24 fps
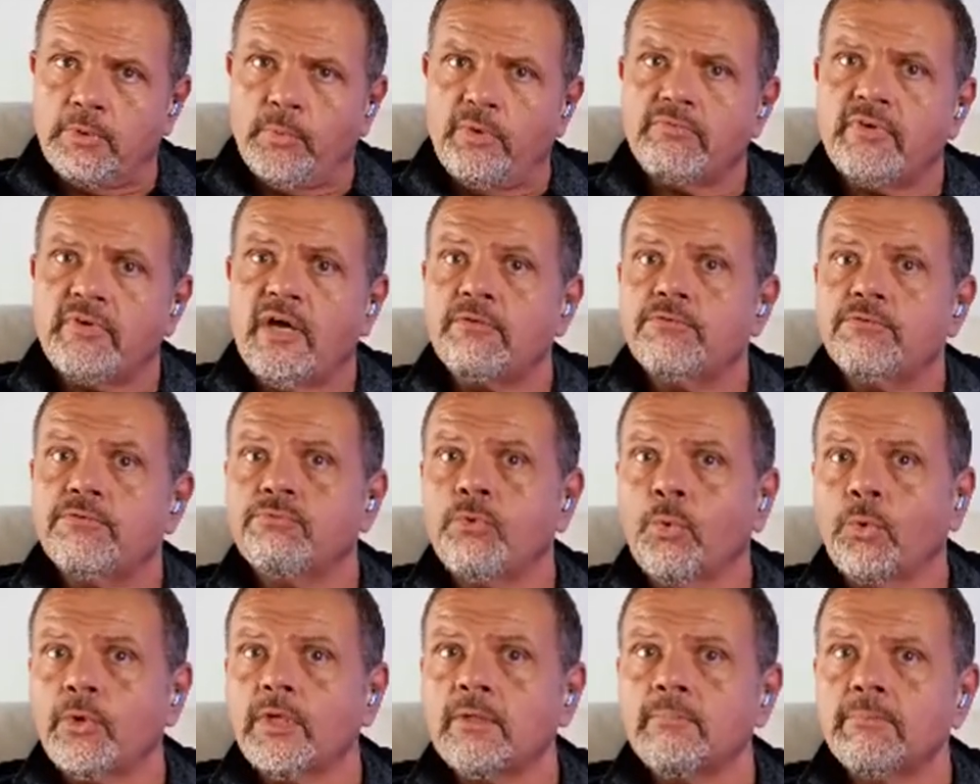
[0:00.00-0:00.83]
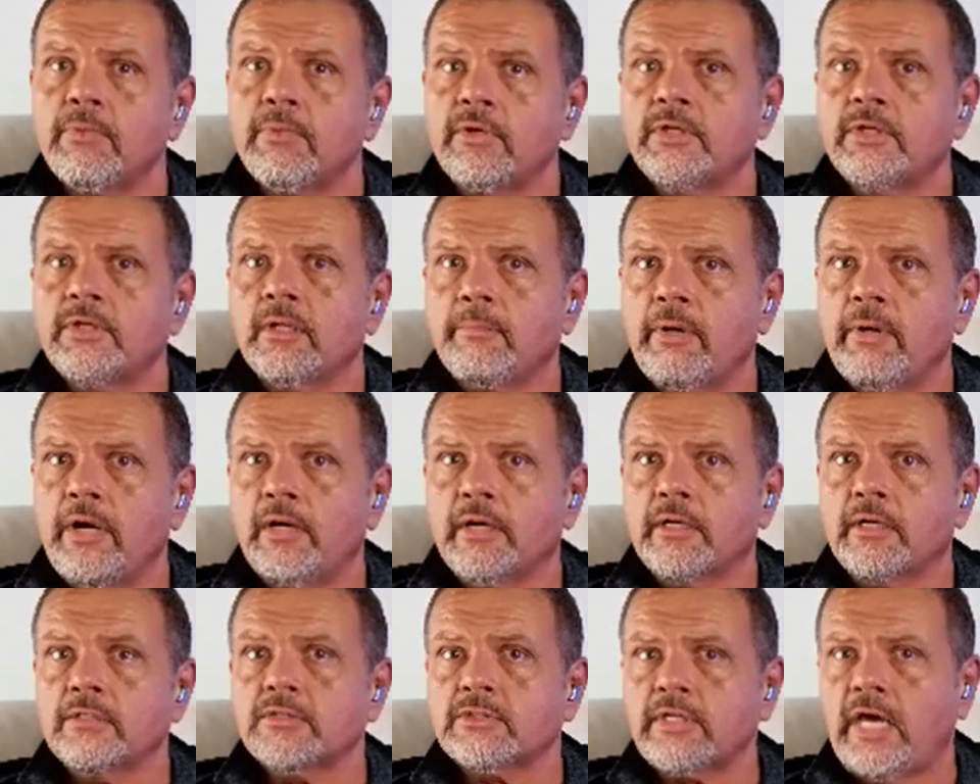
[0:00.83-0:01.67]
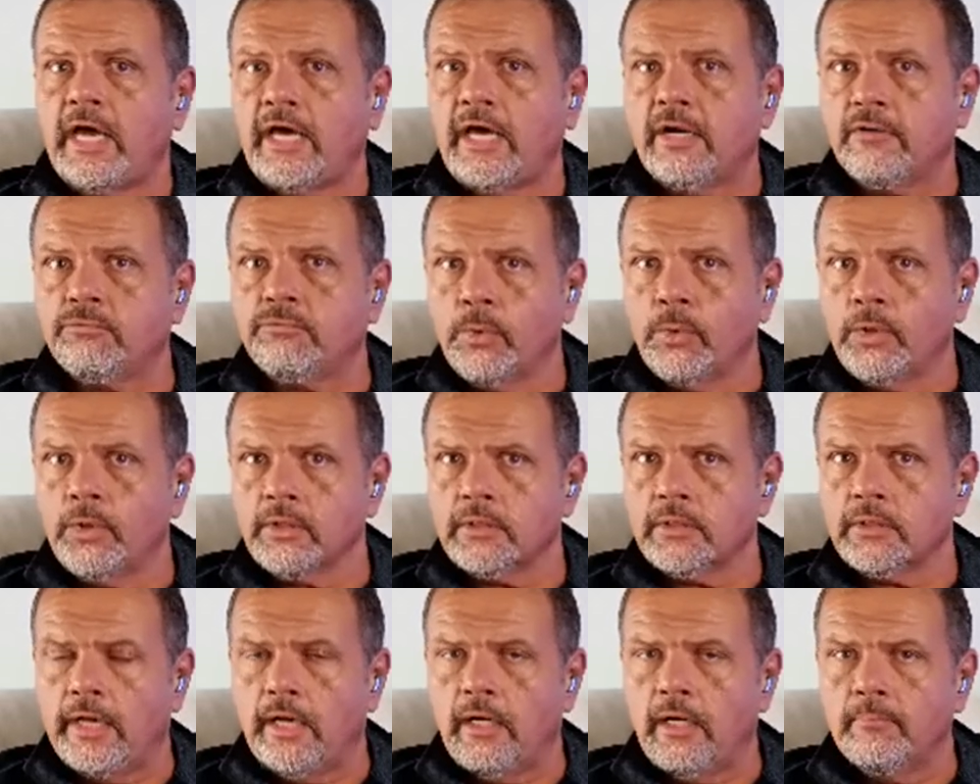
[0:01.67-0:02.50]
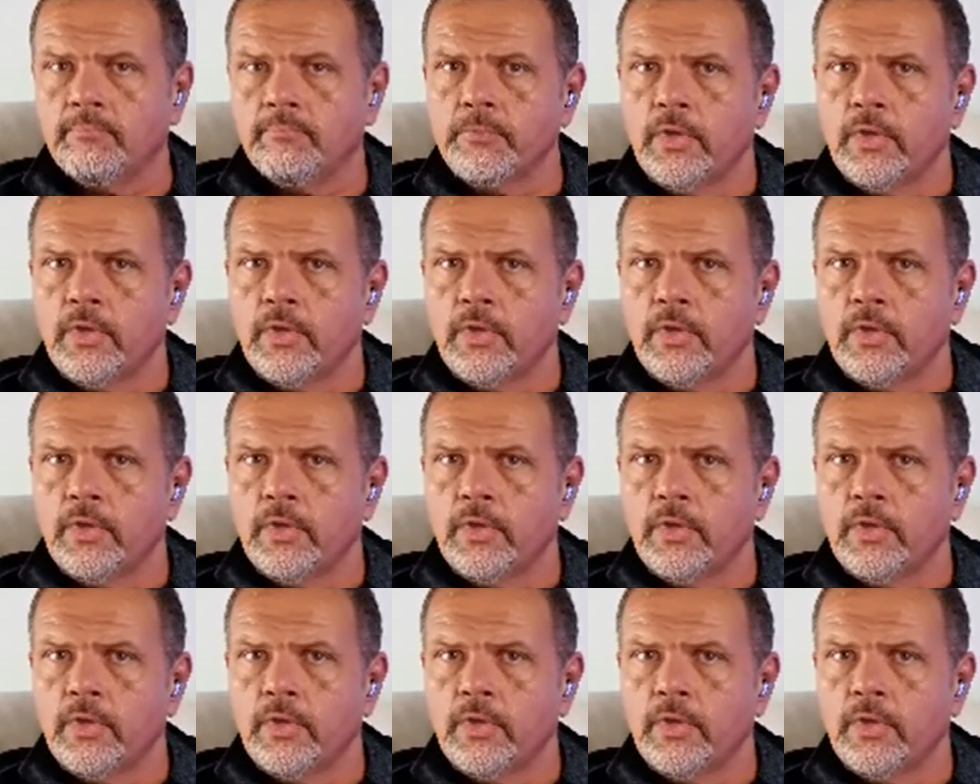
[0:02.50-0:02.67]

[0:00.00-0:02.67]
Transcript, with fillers: We've got 40 million Americans out of work now.